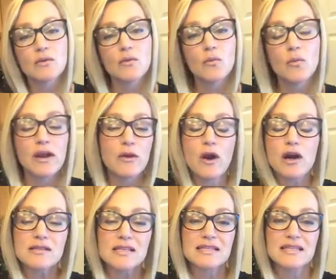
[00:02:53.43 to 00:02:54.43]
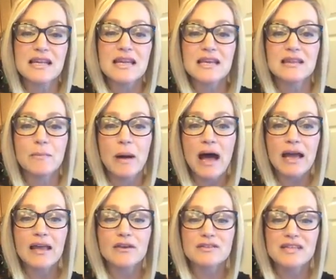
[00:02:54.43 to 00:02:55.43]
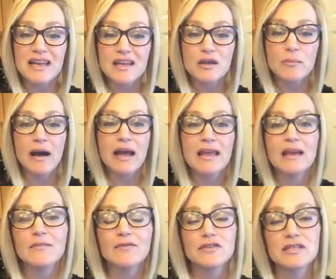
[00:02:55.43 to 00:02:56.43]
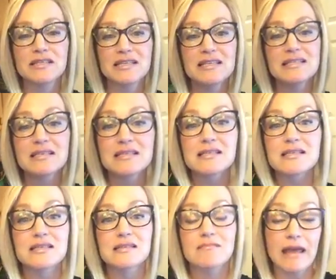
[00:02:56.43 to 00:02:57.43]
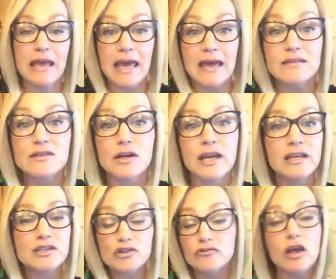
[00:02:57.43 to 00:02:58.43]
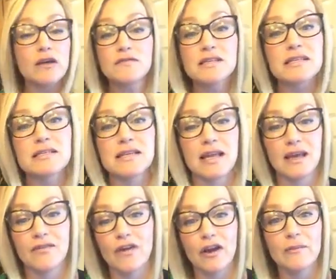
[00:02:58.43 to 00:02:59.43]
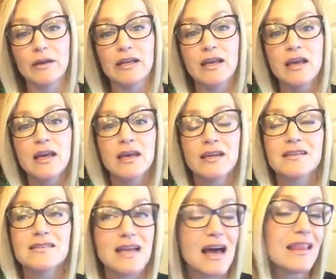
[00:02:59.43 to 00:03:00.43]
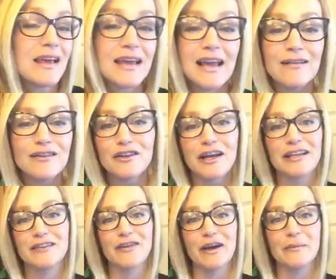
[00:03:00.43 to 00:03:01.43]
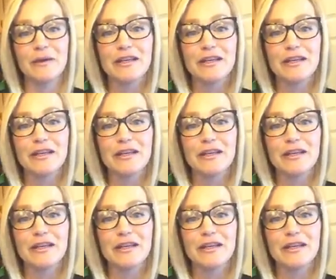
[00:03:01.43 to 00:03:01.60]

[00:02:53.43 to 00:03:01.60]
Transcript: when you cause acidity in the body, you're setting your body up for diseases like cancer. Cancer loves an acidic environment. It does not like an alkaline environment.